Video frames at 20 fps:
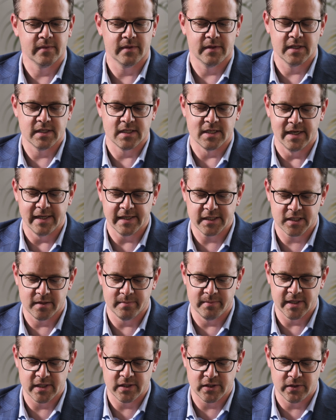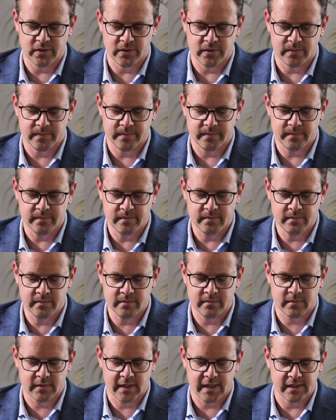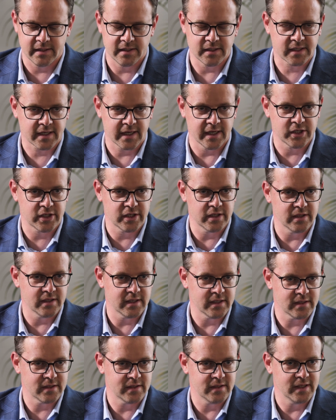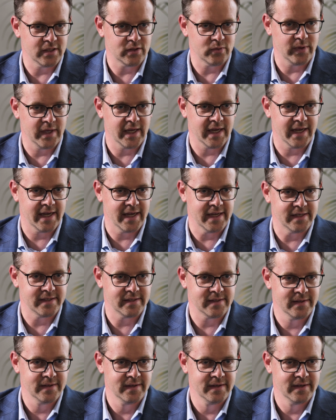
this links a bit to a discussion that we had